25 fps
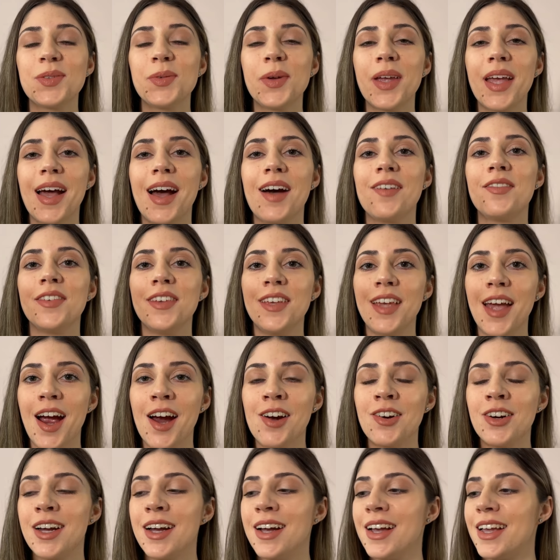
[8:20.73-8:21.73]
we have
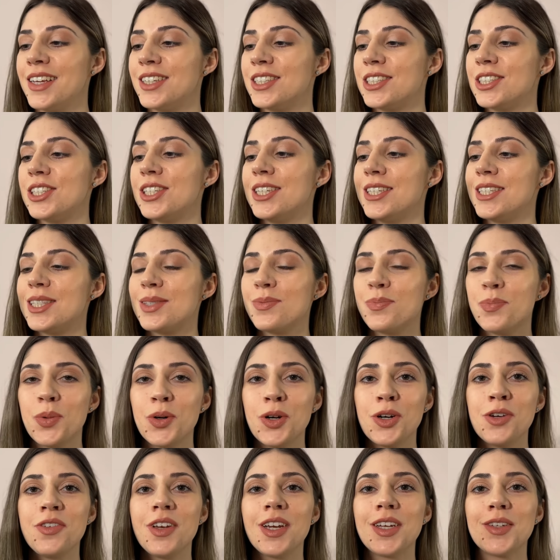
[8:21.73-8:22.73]
Yara and she's
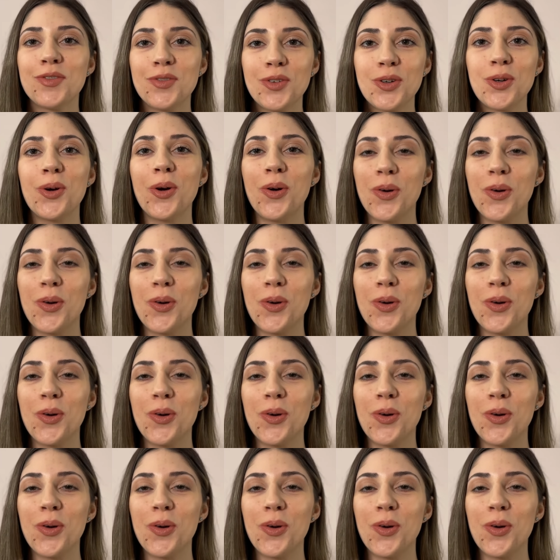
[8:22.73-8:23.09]
perfect for